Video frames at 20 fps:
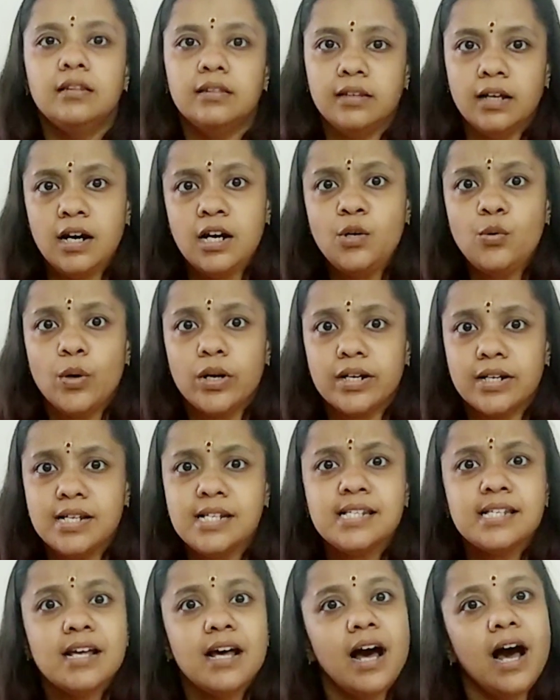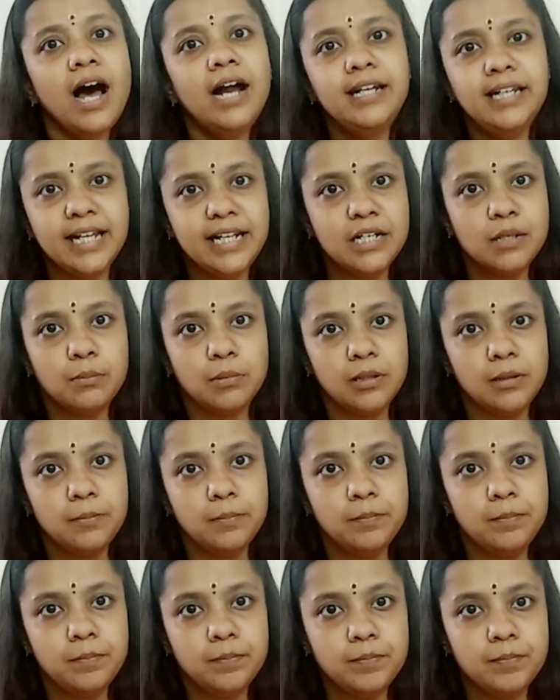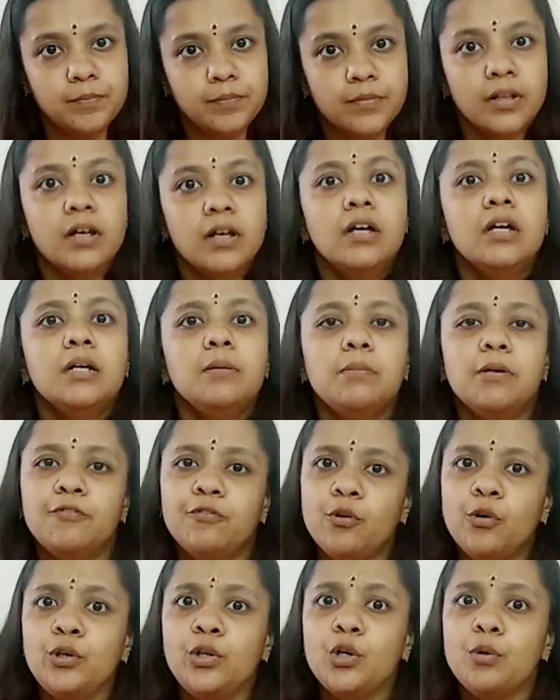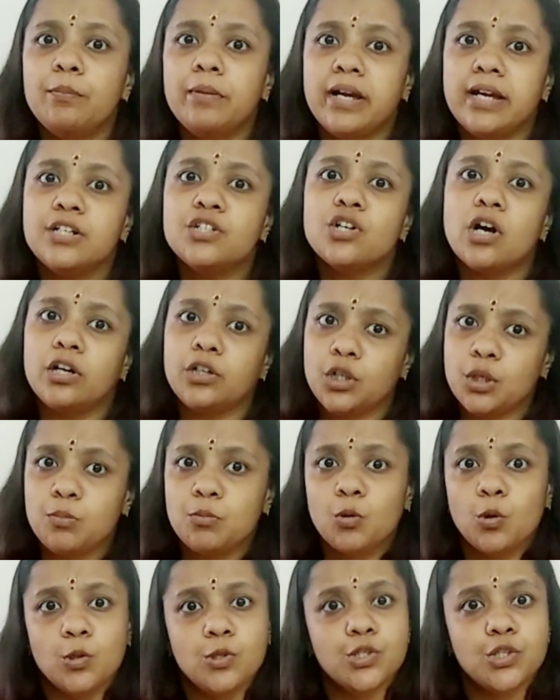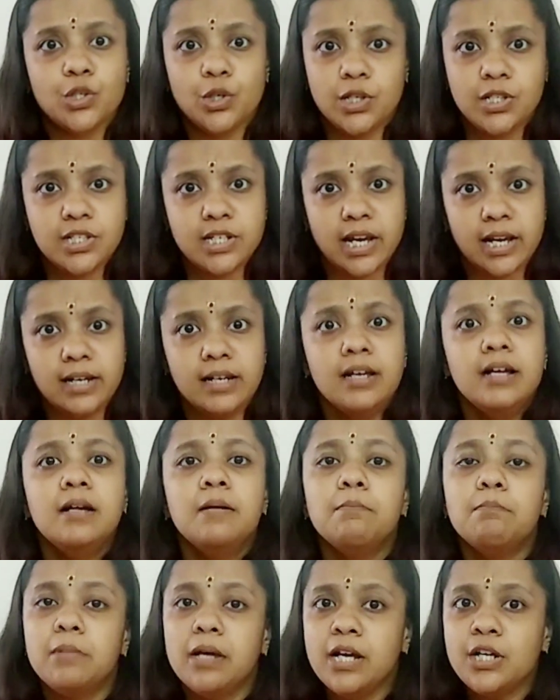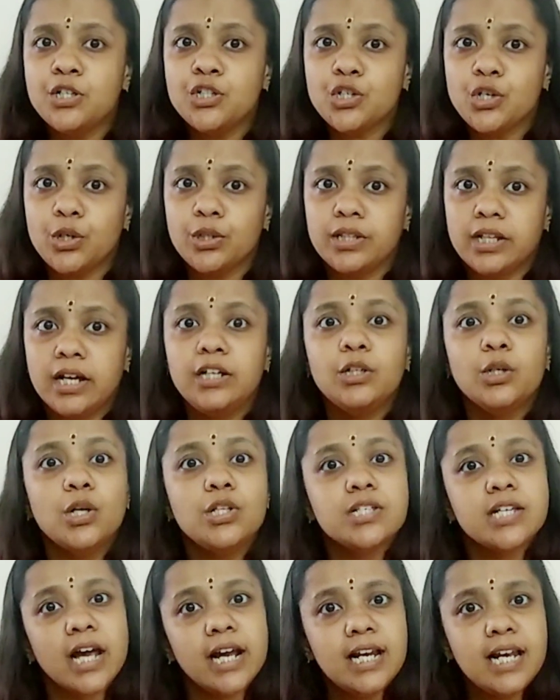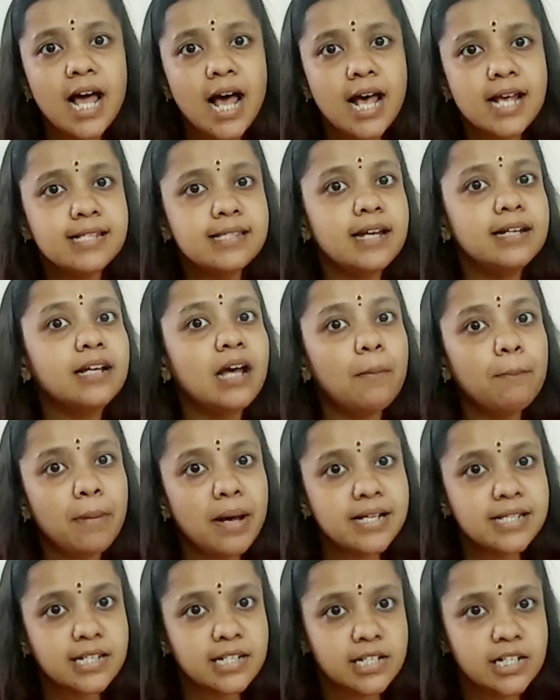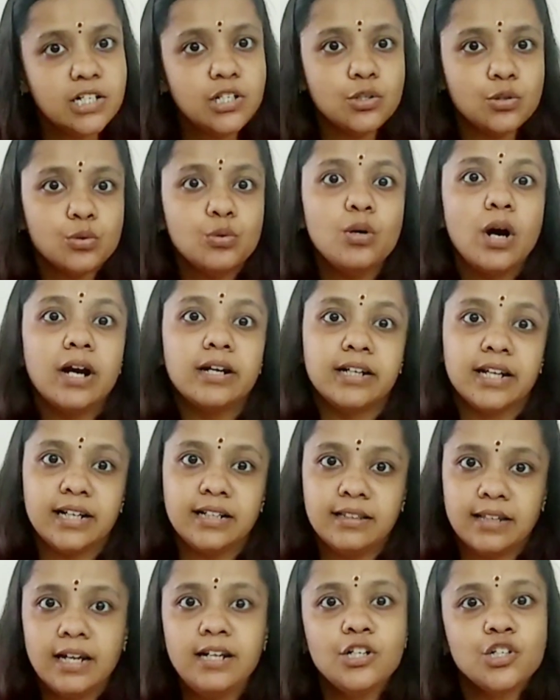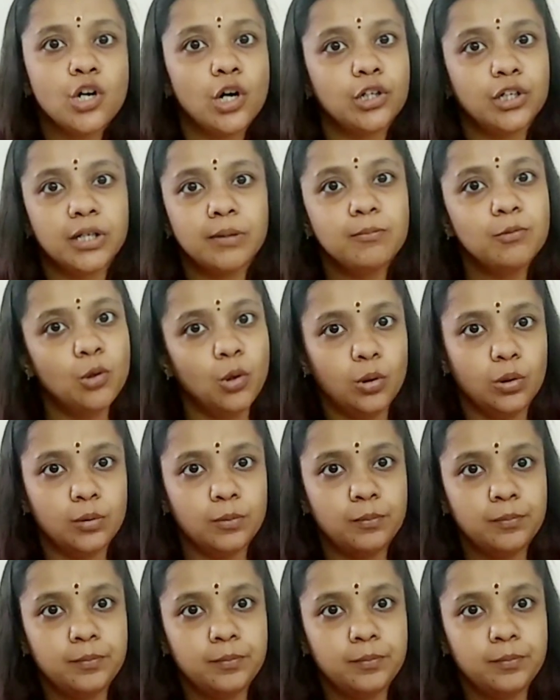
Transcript: Third one is attainable. Before you make short-term goals to your child, make sure that your child has the capacity to attain that short-term goal.